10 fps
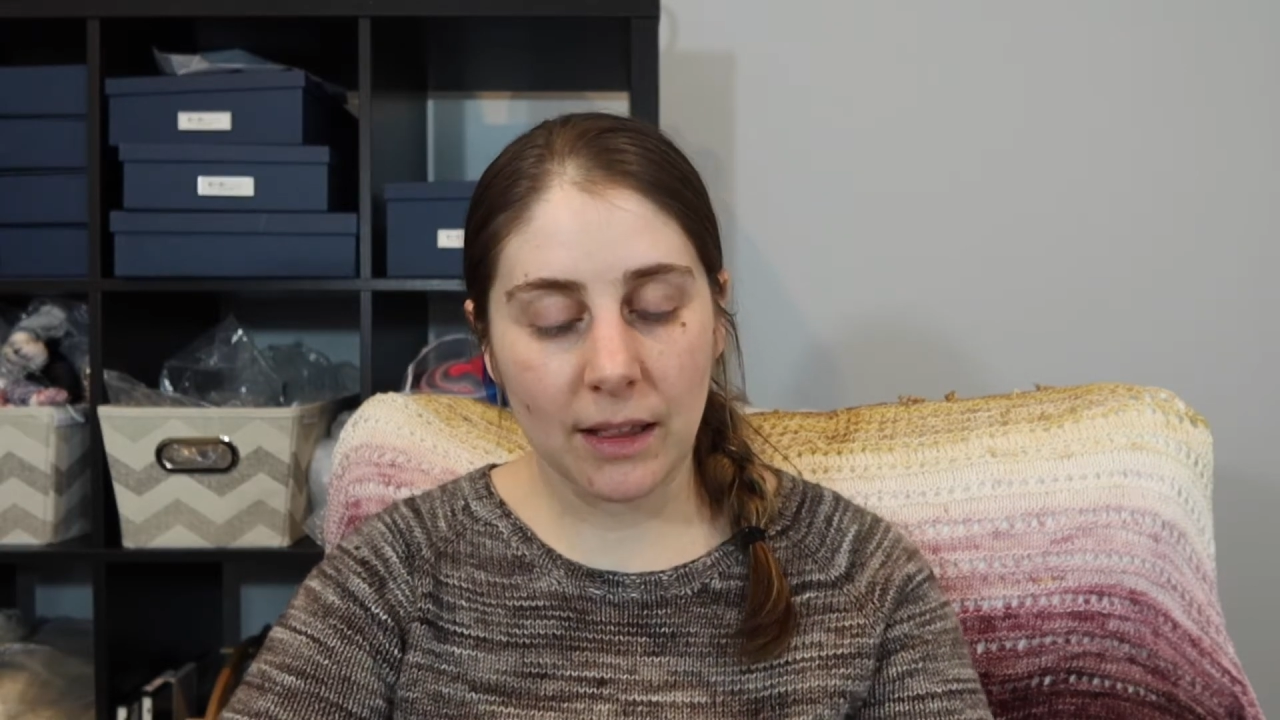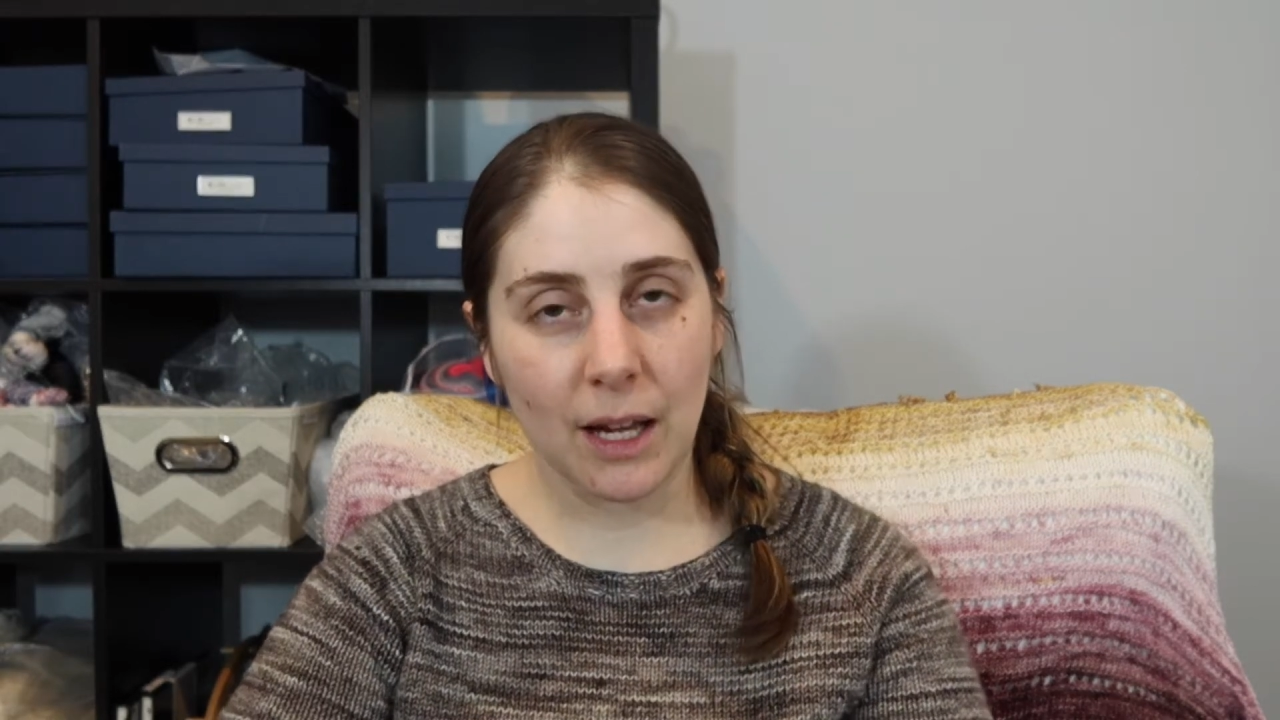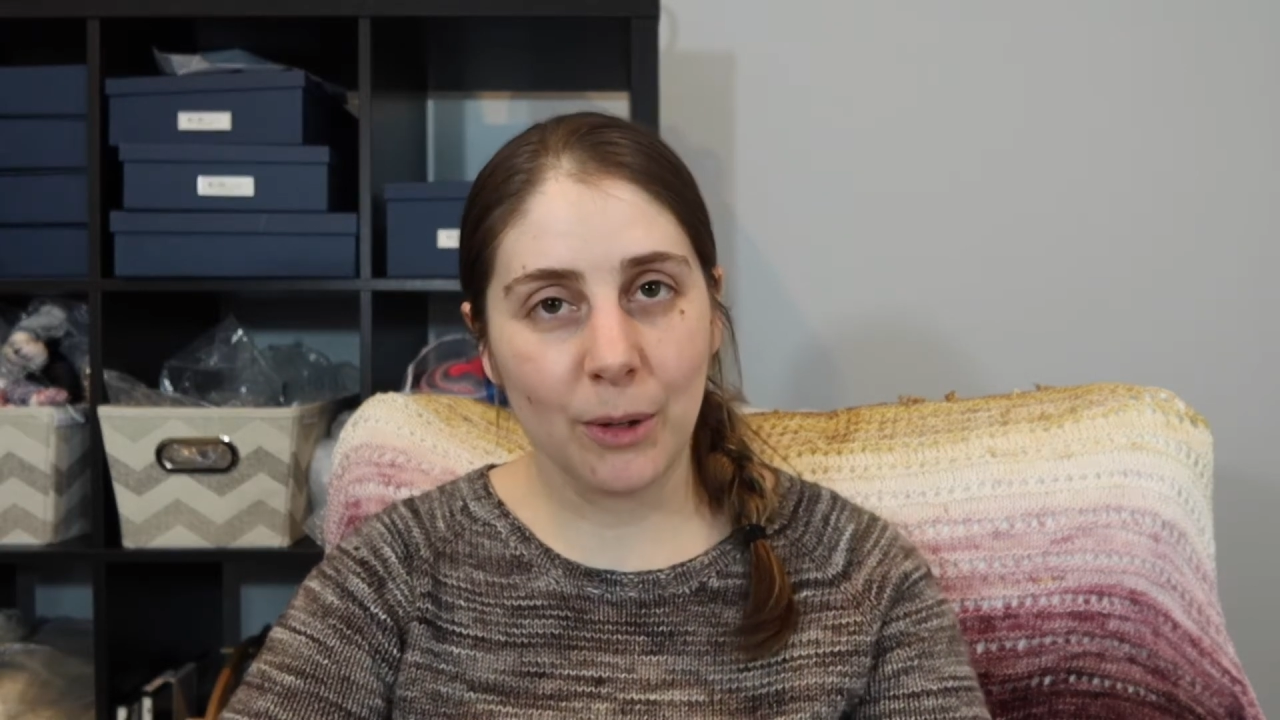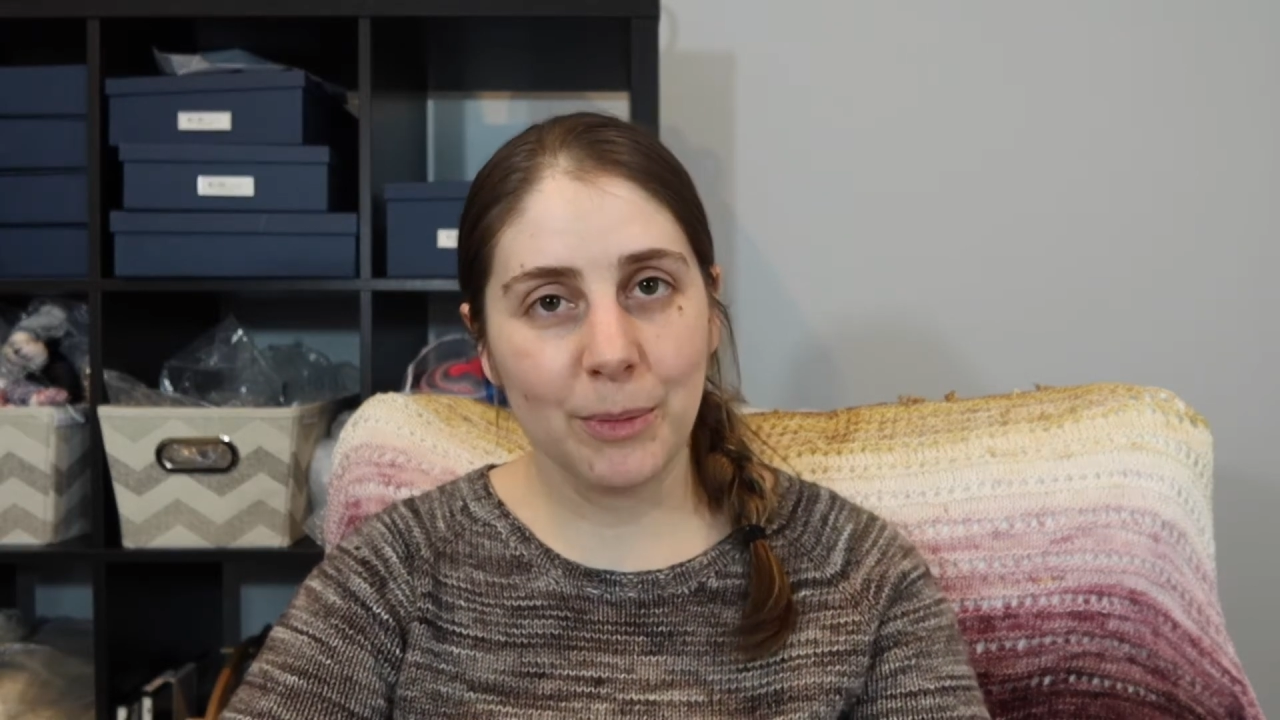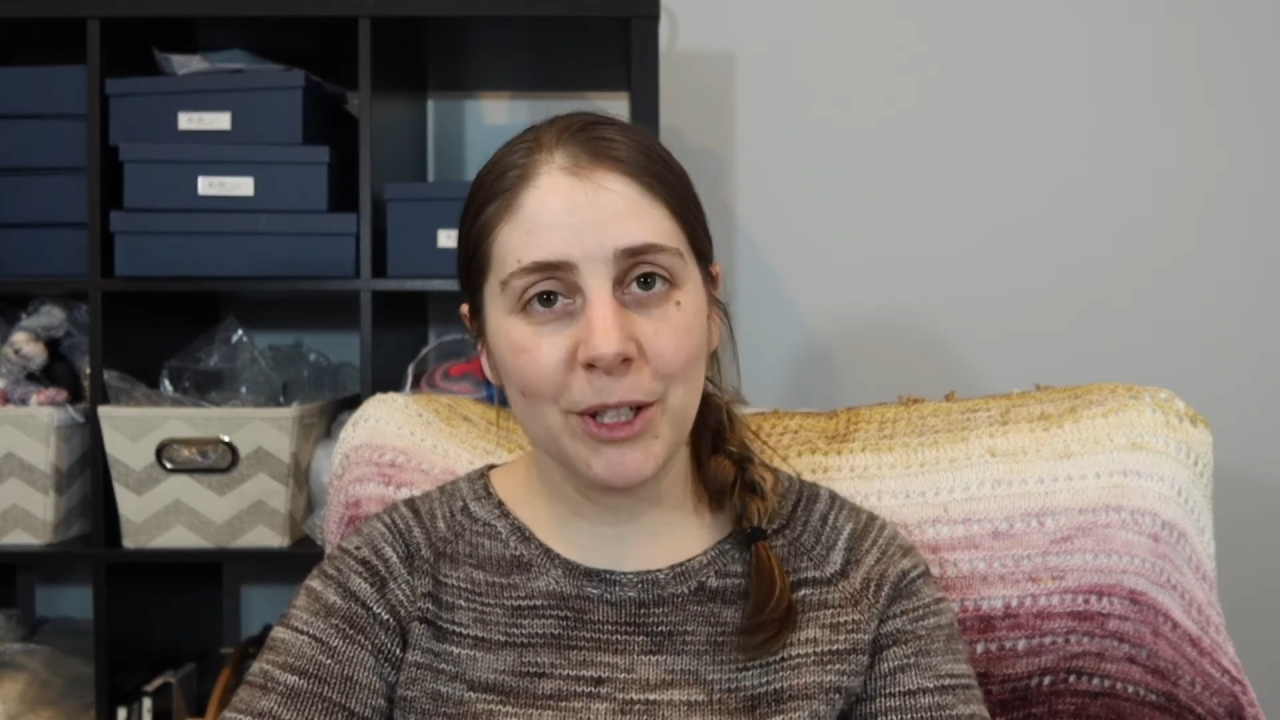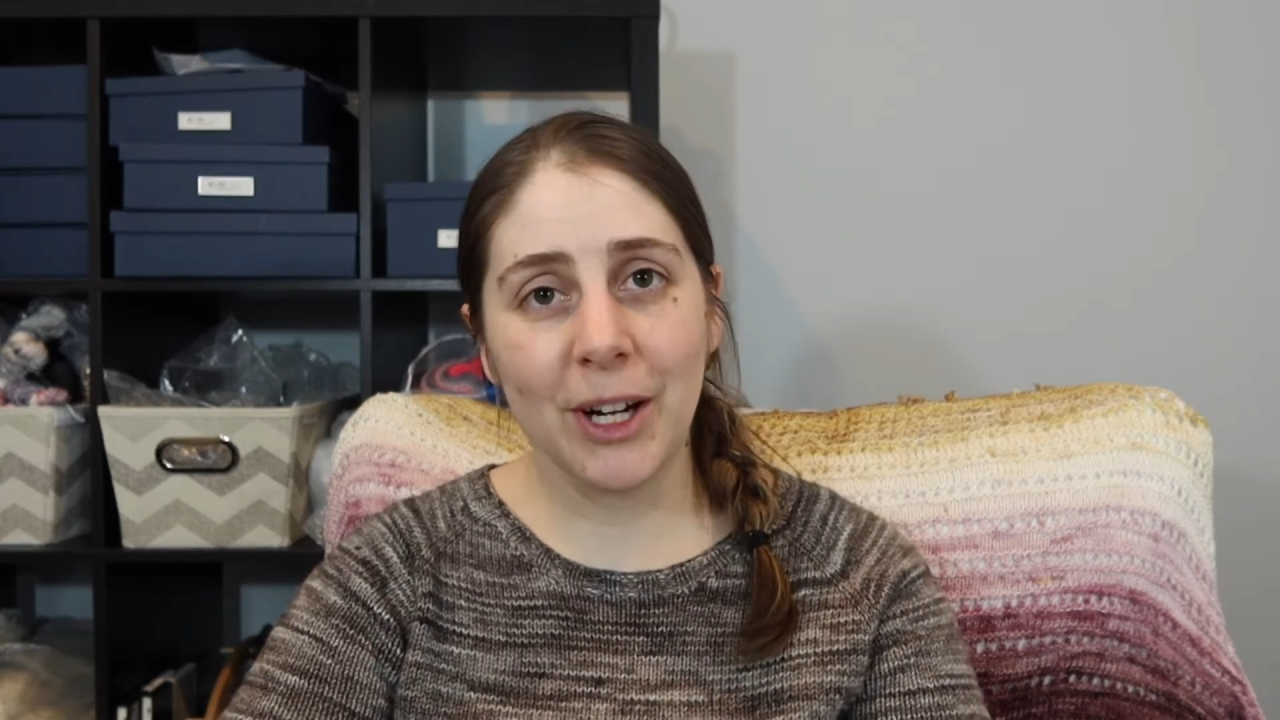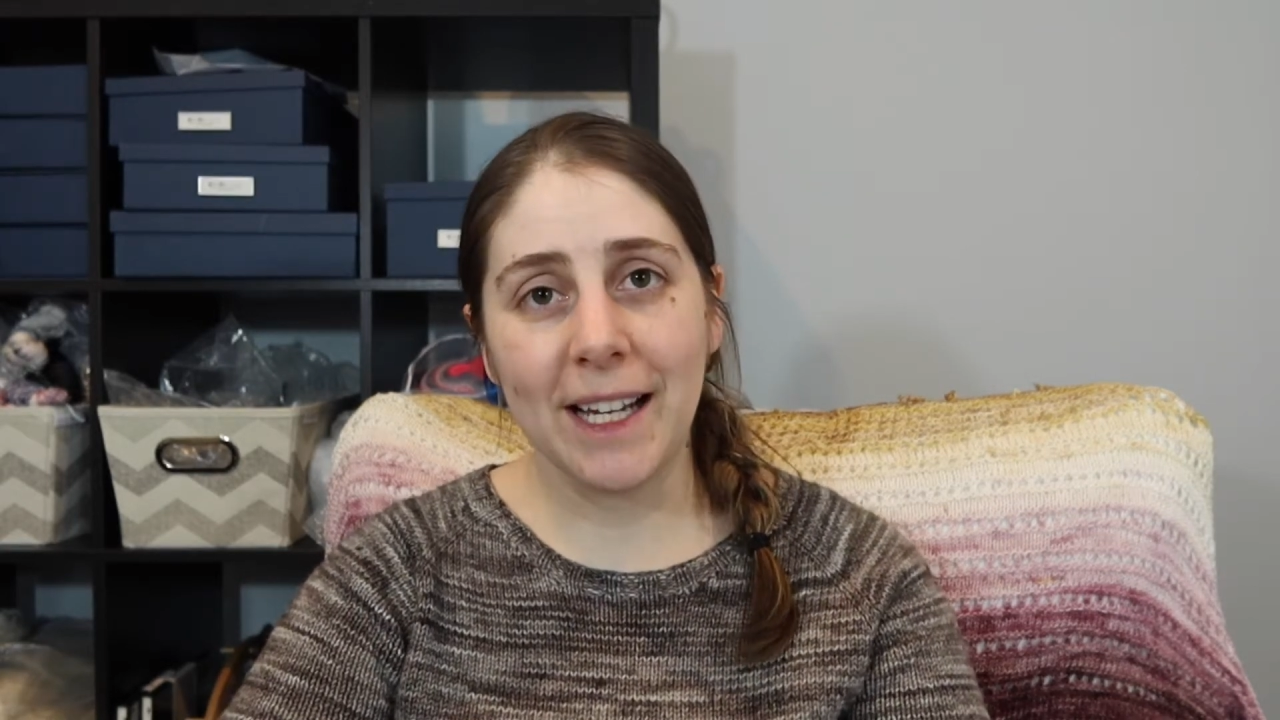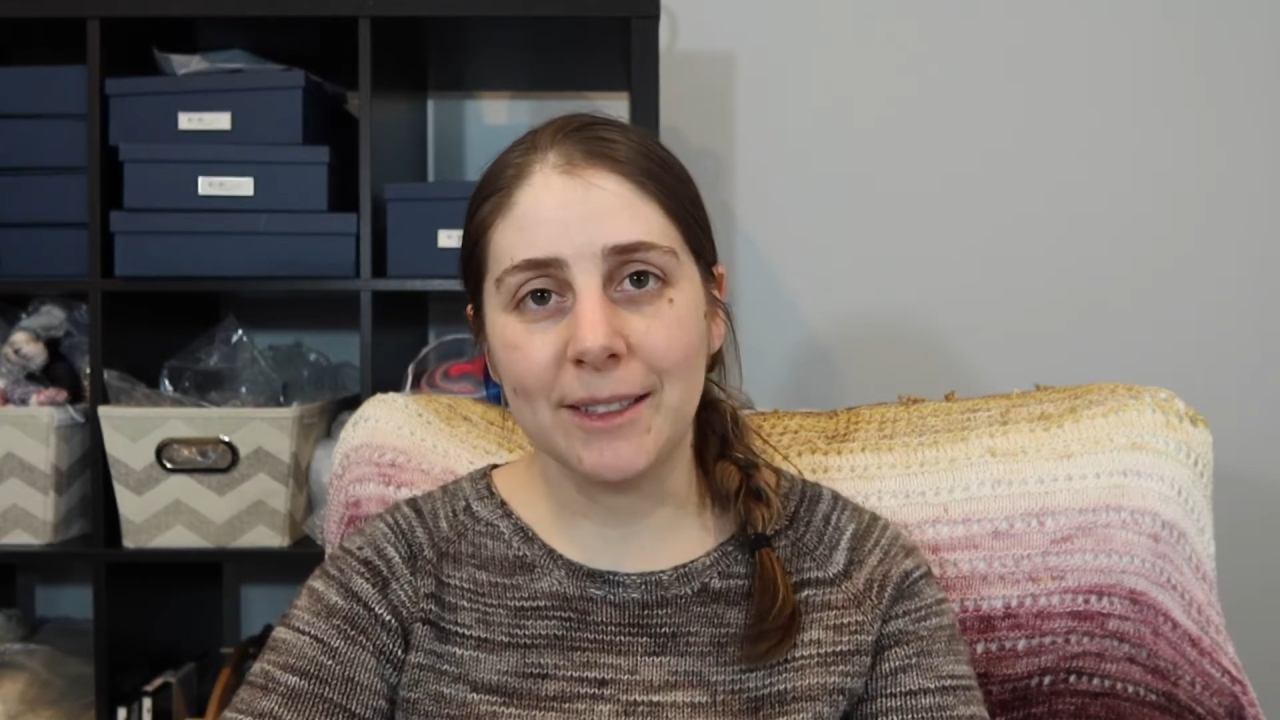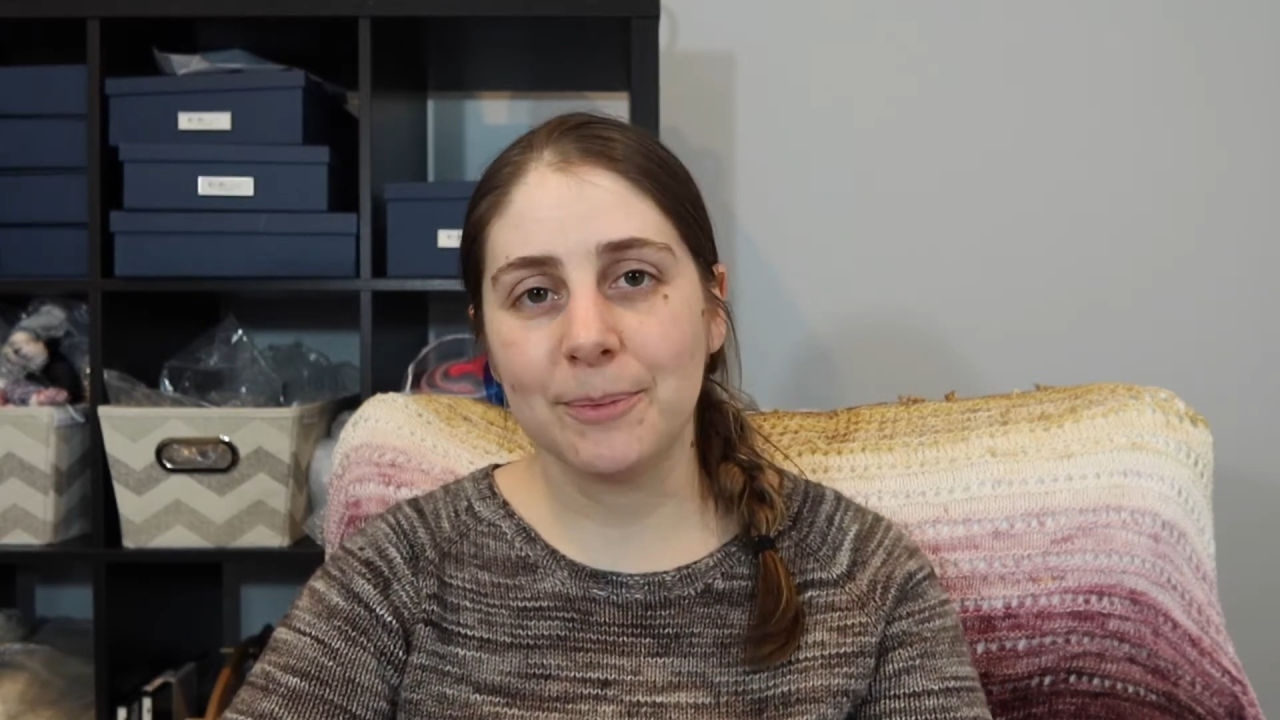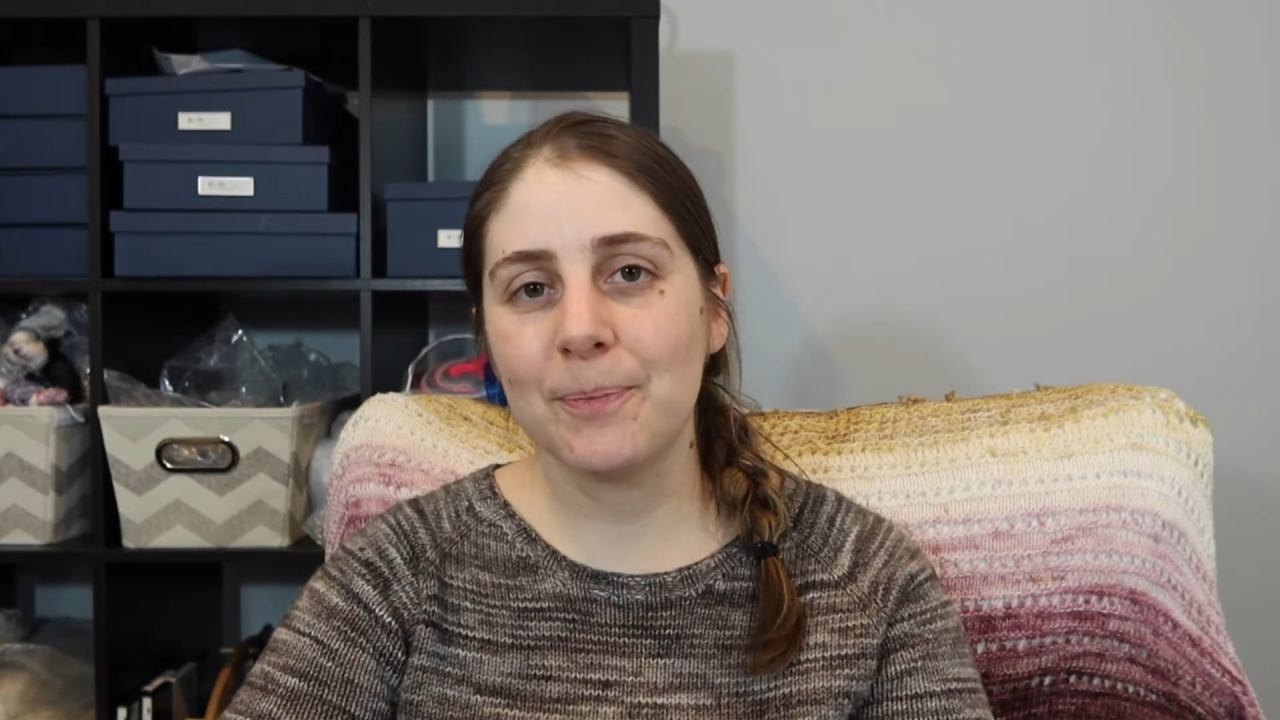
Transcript: that'll be great.